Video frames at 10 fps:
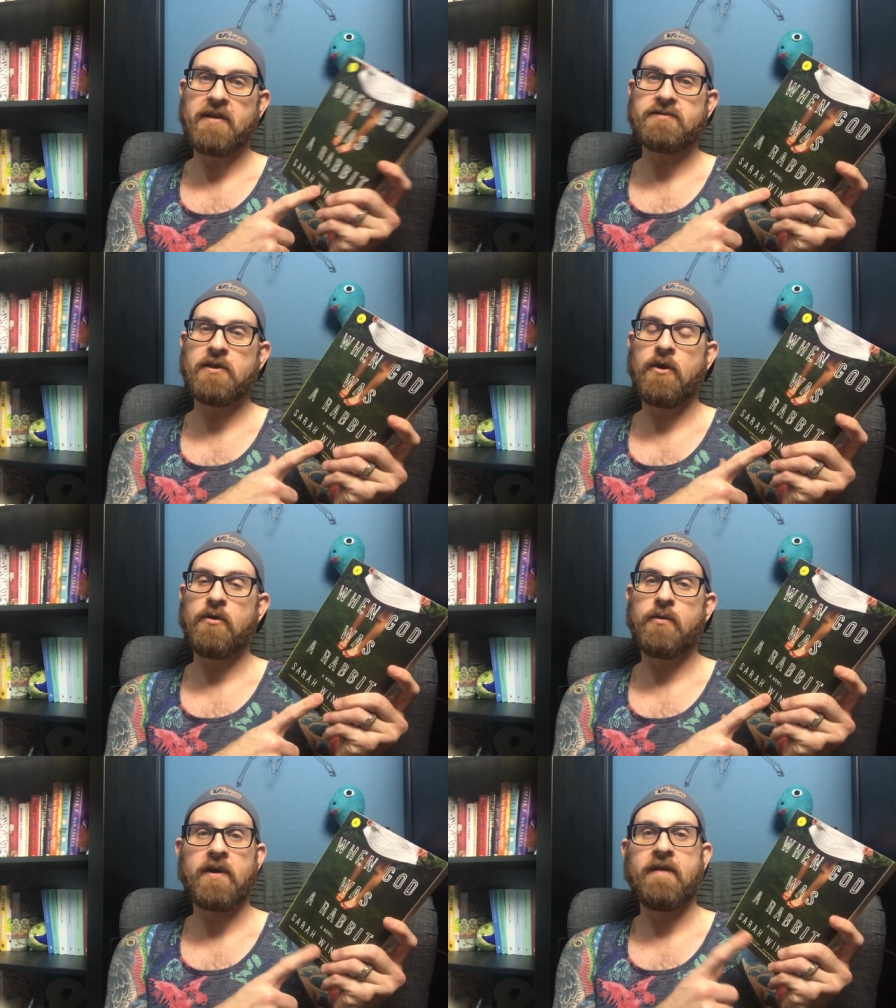
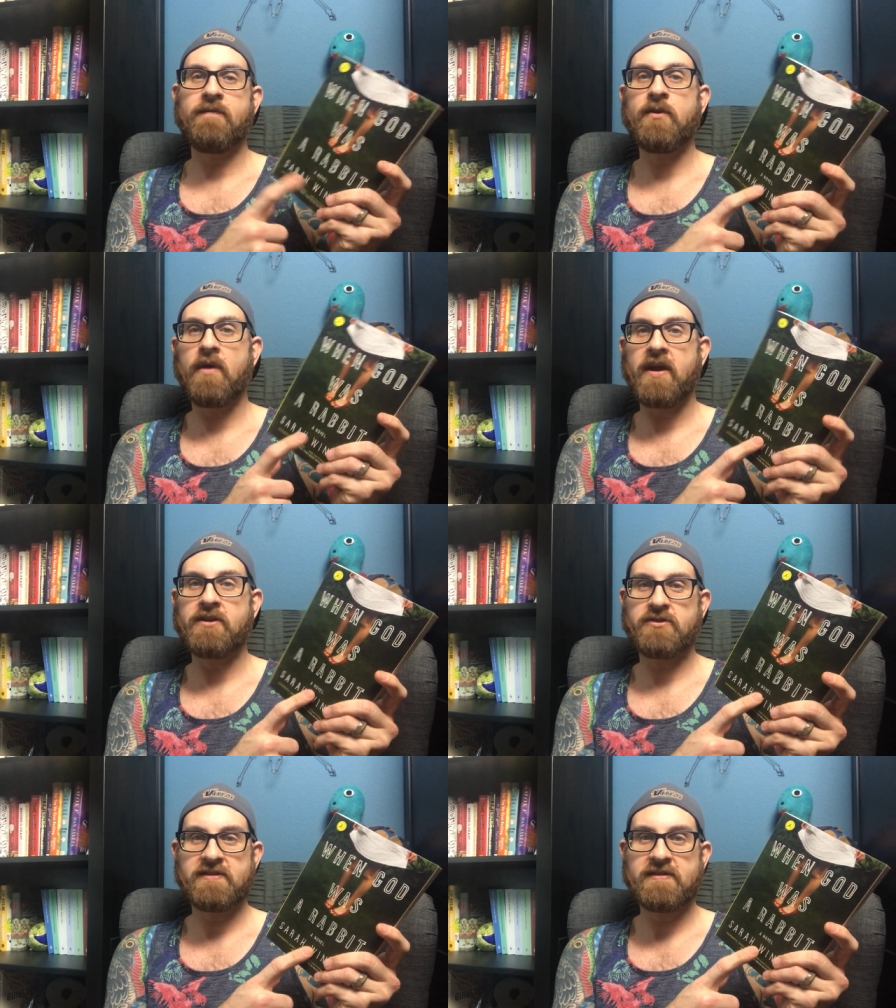So if you are
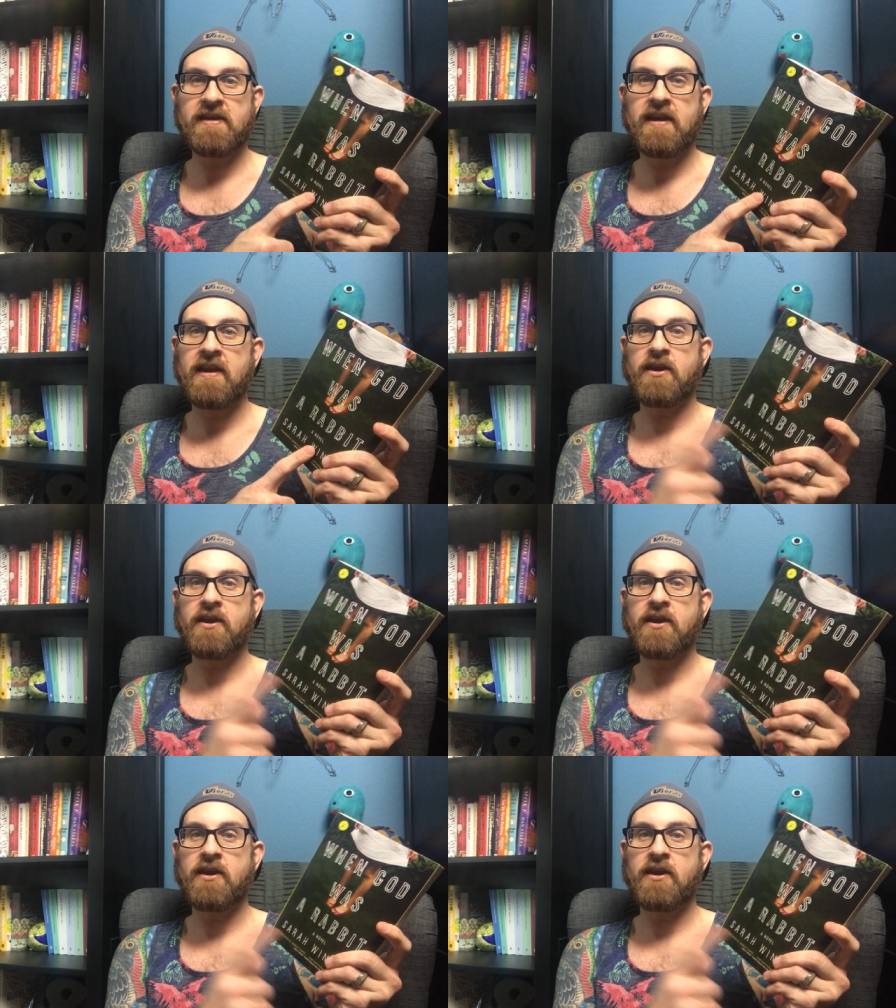interested